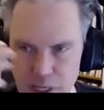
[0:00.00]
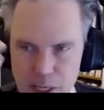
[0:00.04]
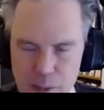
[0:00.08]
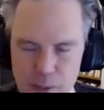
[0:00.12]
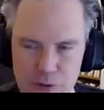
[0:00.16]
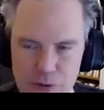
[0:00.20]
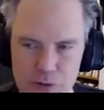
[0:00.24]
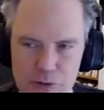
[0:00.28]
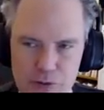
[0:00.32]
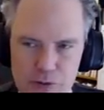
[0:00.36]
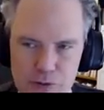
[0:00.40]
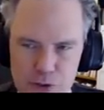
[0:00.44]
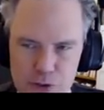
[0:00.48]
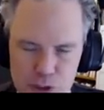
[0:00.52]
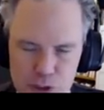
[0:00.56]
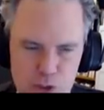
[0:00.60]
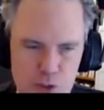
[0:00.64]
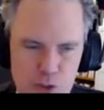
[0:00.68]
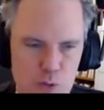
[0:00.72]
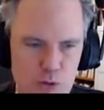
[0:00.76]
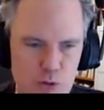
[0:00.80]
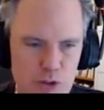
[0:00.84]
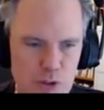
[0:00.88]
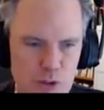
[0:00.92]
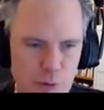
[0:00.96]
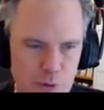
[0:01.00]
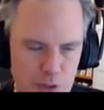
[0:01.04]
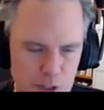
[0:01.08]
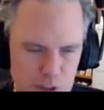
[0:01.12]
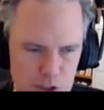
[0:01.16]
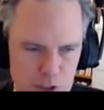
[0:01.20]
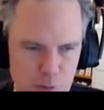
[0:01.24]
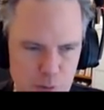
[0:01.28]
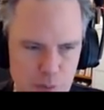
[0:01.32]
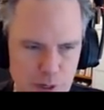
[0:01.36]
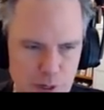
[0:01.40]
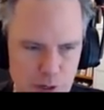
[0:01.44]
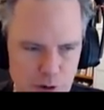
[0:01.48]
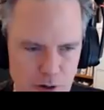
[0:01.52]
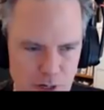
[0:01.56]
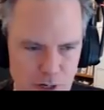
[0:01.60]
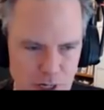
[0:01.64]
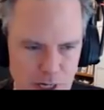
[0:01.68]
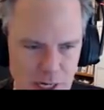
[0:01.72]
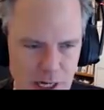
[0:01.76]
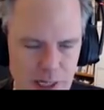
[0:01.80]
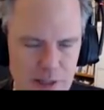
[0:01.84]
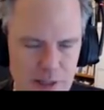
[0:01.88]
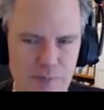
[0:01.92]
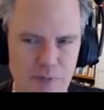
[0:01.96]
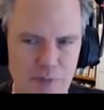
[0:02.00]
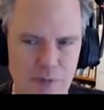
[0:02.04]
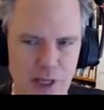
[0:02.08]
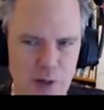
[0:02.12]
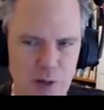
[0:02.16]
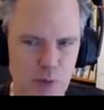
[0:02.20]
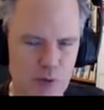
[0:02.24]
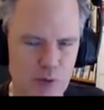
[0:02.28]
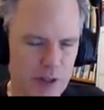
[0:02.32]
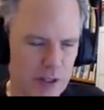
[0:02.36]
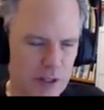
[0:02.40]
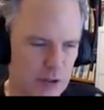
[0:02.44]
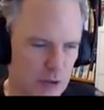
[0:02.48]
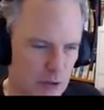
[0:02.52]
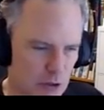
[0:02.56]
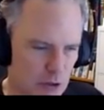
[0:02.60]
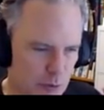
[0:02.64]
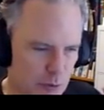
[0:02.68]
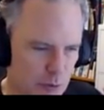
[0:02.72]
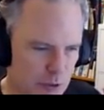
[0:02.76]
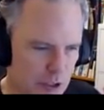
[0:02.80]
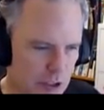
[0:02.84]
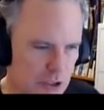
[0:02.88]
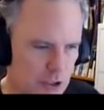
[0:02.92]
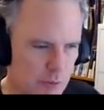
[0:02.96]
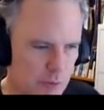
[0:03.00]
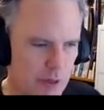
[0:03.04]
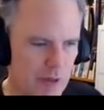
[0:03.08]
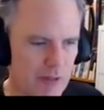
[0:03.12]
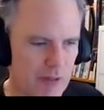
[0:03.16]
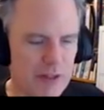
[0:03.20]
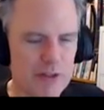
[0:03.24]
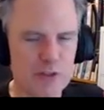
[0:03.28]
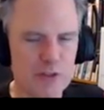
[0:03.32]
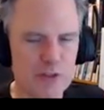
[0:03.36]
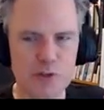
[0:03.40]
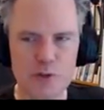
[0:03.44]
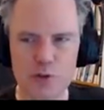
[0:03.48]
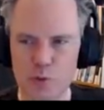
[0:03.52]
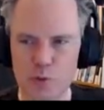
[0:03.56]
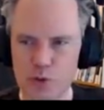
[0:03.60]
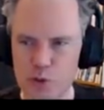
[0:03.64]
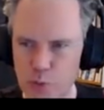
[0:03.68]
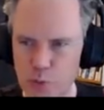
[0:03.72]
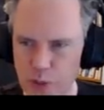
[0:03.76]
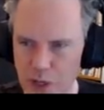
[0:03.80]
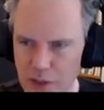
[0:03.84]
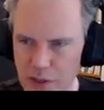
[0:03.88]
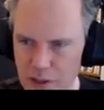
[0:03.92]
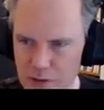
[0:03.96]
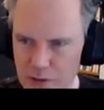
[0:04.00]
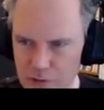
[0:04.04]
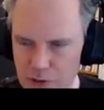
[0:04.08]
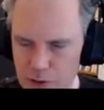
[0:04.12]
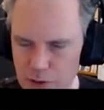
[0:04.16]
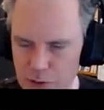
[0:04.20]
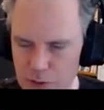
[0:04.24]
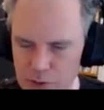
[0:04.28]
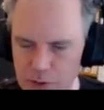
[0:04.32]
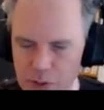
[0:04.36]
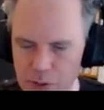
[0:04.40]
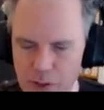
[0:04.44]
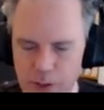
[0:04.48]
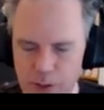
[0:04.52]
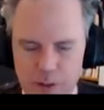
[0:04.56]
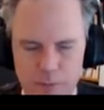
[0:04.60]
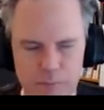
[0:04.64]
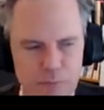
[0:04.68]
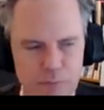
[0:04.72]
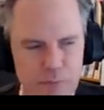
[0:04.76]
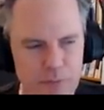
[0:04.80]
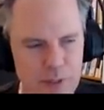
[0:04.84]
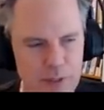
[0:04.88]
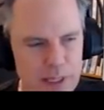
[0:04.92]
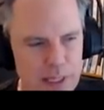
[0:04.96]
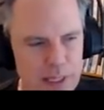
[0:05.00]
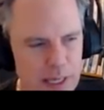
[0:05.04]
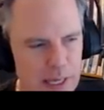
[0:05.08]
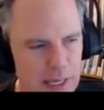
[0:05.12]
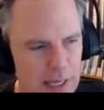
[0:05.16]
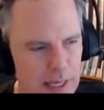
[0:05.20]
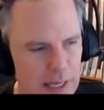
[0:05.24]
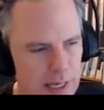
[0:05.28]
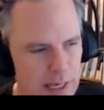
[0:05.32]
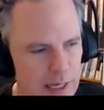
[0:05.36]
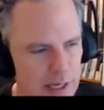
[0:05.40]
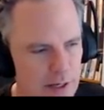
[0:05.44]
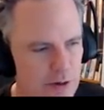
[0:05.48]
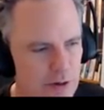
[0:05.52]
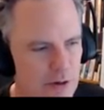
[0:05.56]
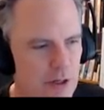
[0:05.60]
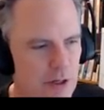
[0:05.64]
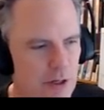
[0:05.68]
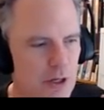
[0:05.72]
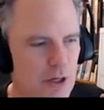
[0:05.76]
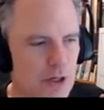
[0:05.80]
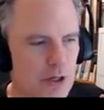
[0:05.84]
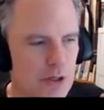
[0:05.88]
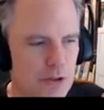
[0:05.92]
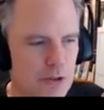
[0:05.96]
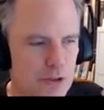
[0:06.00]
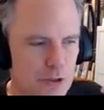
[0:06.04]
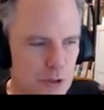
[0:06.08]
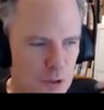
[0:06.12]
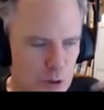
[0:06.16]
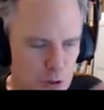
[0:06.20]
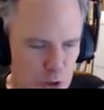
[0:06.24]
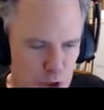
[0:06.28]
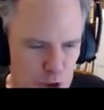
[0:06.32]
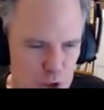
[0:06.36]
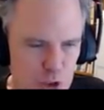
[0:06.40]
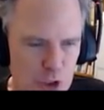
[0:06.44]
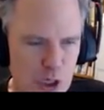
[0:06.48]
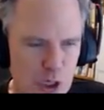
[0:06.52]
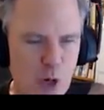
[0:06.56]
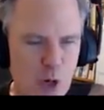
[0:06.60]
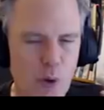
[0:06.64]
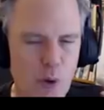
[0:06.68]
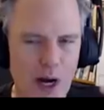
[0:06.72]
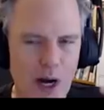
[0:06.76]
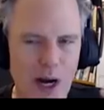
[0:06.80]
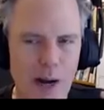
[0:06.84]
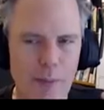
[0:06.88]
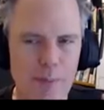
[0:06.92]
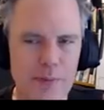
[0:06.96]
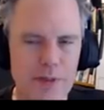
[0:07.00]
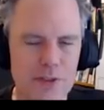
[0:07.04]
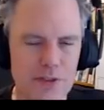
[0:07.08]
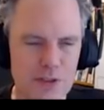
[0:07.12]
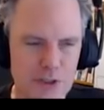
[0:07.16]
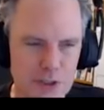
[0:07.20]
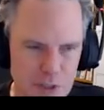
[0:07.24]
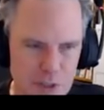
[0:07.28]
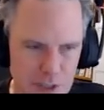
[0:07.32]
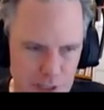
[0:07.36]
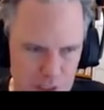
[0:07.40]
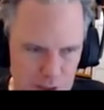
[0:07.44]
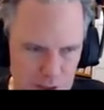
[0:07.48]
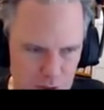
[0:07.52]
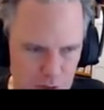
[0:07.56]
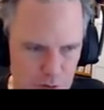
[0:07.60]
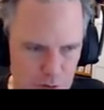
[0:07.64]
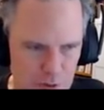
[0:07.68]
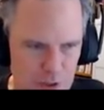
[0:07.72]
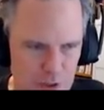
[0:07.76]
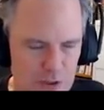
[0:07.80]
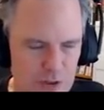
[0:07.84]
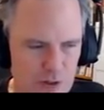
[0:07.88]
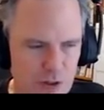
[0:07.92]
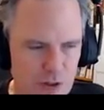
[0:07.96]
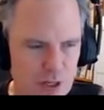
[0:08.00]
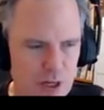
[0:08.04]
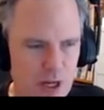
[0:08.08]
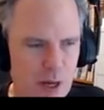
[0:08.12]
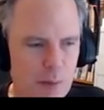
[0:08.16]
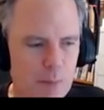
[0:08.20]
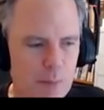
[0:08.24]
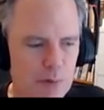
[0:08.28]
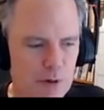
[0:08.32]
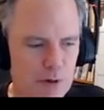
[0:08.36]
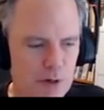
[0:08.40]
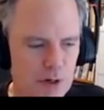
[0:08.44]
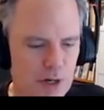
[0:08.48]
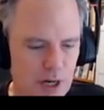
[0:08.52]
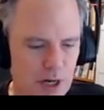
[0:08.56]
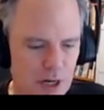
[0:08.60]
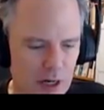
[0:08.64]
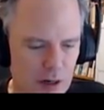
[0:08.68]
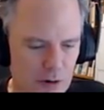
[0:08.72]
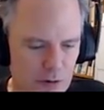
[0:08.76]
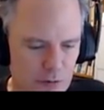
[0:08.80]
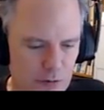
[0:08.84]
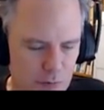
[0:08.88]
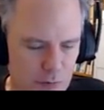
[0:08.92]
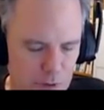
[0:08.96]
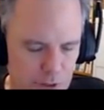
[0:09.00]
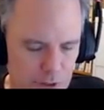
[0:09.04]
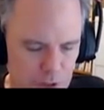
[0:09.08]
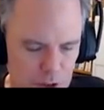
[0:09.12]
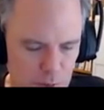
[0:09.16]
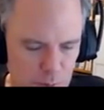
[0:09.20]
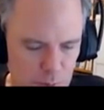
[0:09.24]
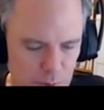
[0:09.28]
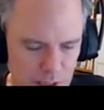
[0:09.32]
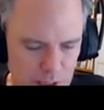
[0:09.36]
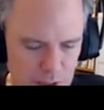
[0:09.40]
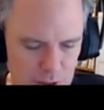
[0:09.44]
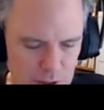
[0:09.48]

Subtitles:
able to choose to participate or not. And when they choose to participate, then choose which way they vote. And to show up is to increase the number of participating